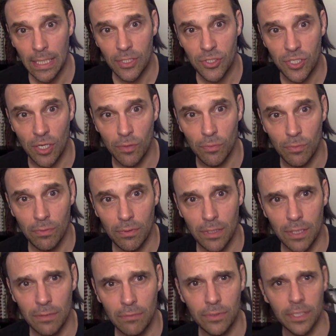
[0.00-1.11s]
So,
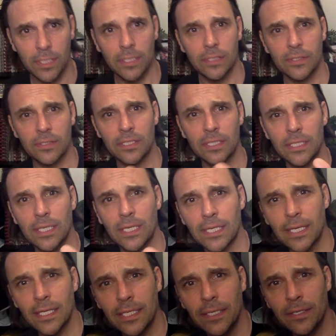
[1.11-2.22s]
you can't see that,
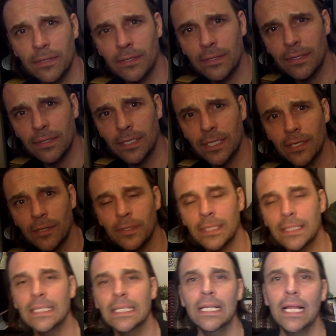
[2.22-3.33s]
can you? There
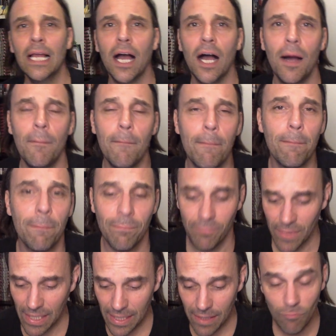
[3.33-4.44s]
you go.
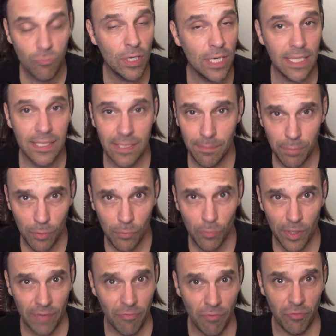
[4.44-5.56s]
Really simple,
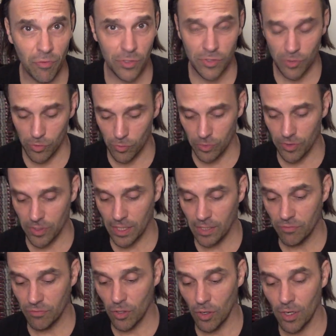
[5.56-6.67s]
whatever voice recorder thing
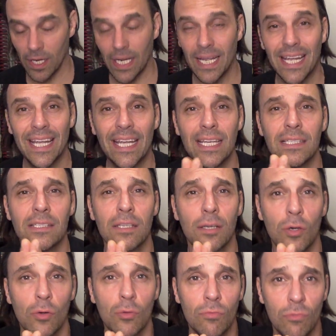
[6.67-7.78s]
you've got. Here's the
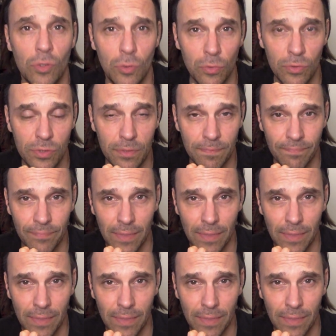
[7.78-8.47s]
golden rules.